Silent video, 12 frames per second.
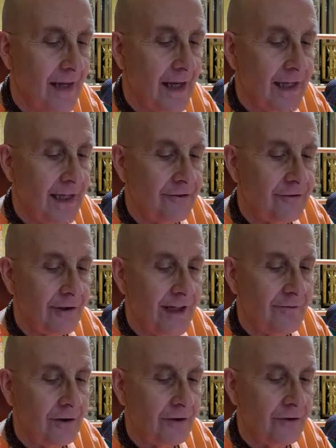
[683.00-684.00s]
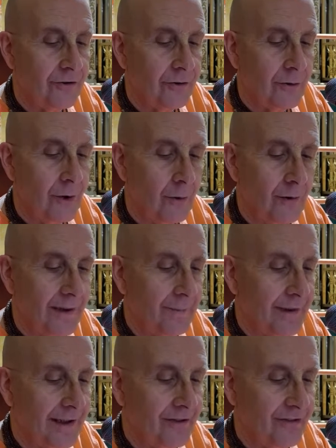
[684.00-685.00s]
he traveled to holy
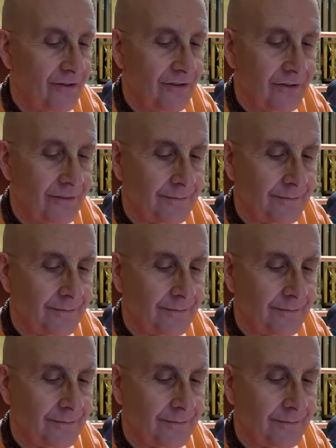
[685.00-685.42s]
places